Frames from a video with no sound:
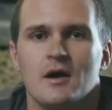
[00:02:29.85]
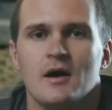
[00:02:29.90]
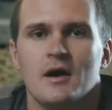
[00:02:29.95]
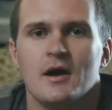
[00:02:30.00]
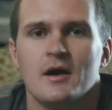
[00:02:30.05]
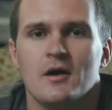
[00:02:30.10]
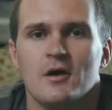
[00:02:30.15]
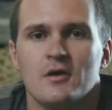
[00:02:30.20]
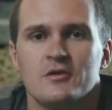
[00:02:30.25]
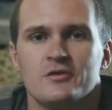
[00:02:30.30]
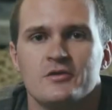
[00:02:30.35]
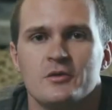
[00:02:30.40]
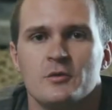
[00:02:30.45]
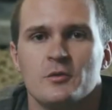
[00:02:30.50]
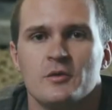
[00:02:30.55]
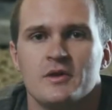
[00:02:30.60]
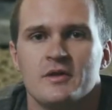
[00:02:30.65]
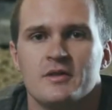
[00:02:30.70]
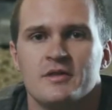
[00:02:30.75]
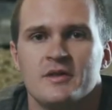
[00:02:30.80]
I also
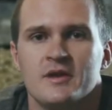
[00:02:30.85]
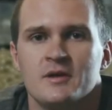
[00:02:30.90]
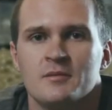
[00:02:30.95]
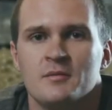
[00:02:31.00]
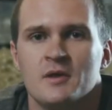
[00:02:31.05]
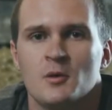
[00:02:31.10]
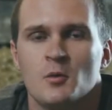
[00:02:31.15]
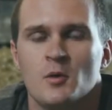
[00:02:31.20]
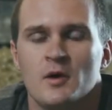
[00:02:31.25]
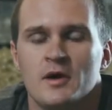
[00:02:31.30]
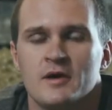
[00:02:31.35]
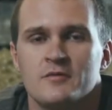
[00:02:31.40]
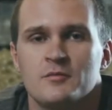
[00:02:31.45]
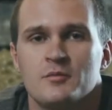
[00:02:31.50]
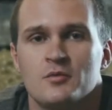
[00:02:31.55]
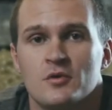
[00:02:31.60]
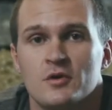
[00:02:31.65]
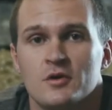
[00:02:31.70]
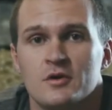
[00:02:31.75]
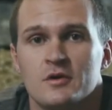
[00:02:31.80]
want to thank my wife,
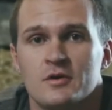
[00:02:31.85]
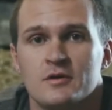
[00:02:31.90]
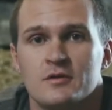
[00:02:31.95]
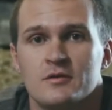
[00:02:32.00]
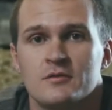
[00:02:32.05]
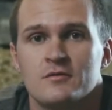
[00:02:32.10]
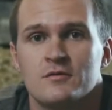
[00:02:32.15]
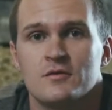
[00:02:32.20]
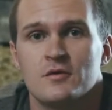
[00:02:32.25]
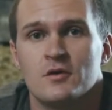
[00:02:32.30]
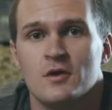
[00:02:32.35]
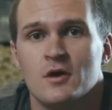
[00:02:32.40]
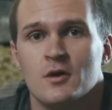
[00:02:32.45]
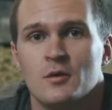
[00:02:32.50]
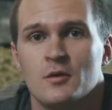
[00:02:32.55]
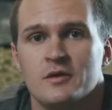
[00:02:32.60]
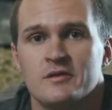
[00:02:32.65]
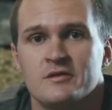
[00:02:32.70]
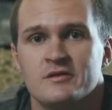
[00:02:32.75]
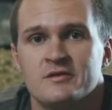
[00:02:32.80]
Brooke, for
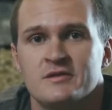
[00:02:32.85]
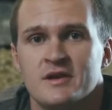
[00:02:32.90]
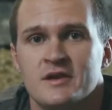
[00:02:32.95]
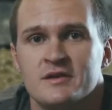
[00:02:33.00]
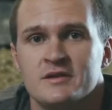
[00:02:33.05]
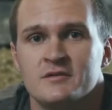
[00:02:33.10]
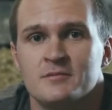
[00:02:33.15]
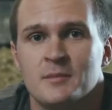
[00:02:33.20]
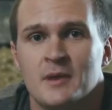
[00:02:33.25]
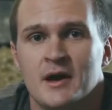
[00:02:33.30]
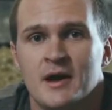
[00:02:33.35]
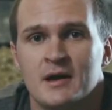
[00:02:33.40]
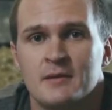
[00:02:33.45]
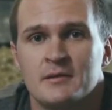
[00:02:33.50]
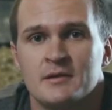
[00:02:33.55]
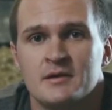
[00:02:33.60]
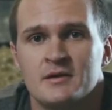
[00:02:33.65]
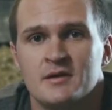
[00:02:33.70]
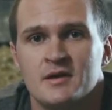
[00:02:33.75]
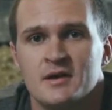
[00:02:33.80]
always standing by
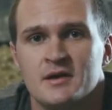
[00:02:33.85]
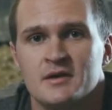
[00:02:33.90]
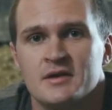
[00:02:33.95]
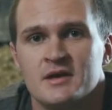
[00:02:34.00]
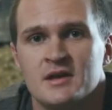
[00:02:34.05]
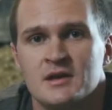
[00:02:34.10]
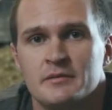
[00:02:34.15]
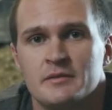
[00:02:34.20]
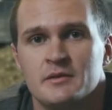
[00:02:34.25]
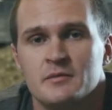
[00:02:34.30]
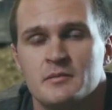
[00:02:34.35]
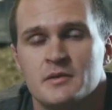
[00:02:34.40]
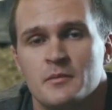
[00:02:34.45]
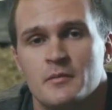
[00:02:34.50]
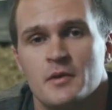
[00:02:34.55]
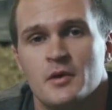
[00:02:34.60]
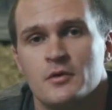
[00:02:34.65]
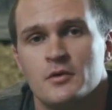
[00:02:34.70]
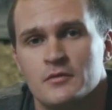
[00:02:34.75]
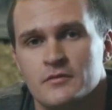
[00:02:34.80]
me and keeping me
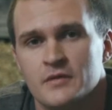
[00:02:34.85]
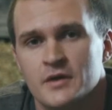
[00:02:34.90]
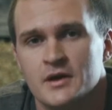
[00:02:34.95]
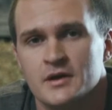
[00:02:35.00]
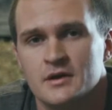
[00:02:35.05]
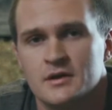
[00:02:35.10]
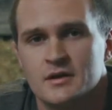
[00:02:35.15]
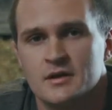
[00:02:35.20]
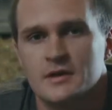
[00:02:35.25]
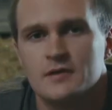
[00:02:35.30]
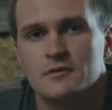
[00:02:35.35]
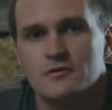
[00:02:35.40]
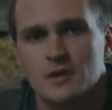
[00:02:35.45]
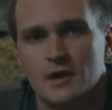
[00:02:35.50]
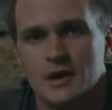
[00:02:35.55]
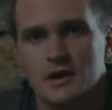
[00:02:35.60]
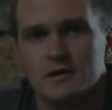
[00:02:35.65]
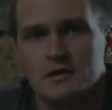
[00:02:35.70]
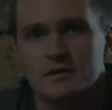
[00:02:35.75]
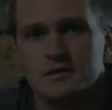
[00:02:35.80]
motivated and
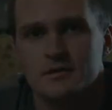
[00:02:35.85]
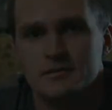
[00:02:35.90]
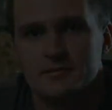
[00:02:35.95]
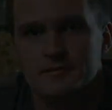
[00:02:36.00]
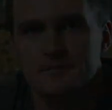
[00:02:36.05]
grounded.